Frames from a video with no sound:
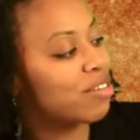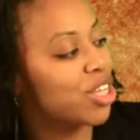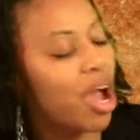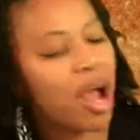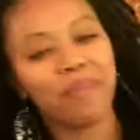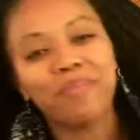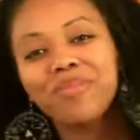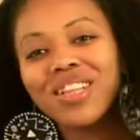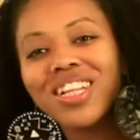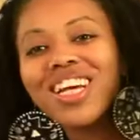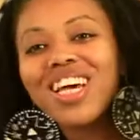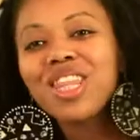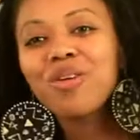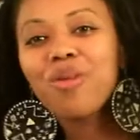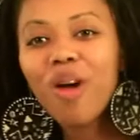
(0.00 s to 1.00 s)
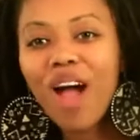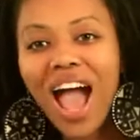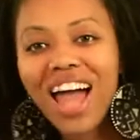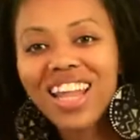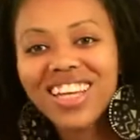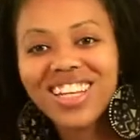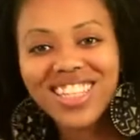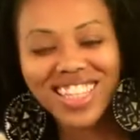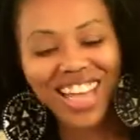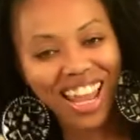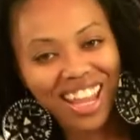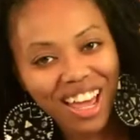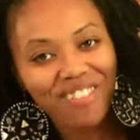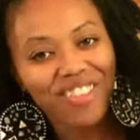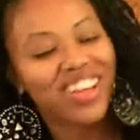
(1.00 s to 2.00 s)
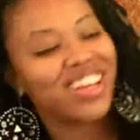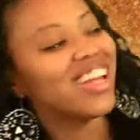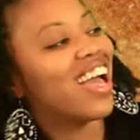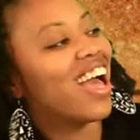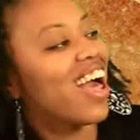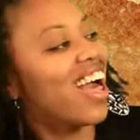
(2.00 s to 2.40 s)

taught, the World Atlas. I love it.